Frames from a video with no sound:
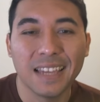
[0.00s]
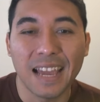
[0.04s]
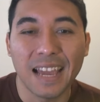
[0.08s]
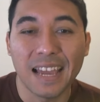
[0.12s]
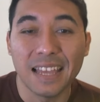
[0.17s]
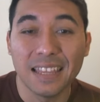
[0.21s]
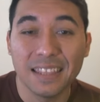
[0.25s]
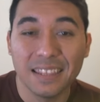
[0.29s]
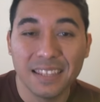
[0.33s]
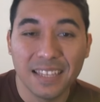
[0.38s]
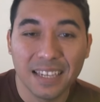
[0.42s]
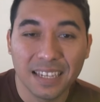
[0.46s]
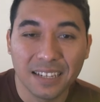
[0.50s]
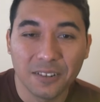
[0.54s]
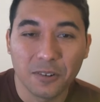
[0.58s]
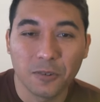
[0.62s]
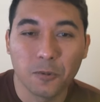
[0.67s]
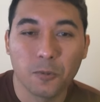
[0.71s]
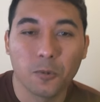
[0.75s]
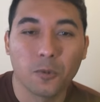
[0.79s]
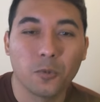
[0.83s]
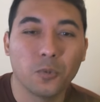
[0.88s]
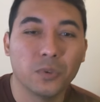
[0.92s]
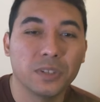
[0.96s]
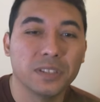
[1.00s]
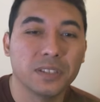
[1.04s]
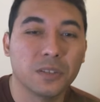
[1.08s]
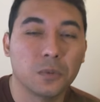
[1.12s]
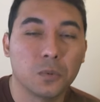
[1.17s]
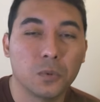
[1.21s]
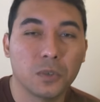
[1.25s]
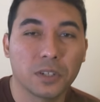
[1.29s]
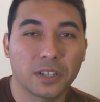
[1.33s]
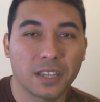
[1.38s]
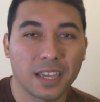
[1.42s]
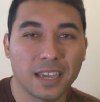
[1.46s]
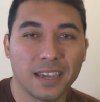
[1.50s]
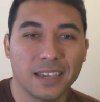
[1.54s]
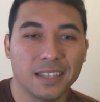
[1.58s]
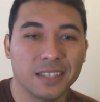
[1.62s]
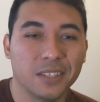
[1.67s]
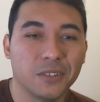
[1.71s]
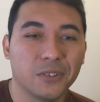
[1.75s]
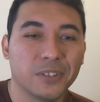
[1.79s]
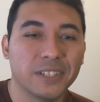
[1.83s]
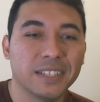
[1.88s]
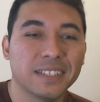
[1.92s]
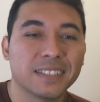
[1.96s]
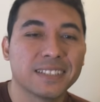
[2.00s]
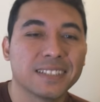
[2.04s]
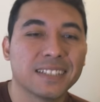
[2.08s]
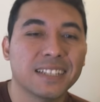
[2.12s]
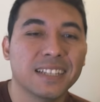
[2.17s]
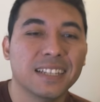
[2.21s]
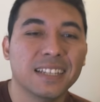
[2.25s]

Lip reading: and then win the rook anyways.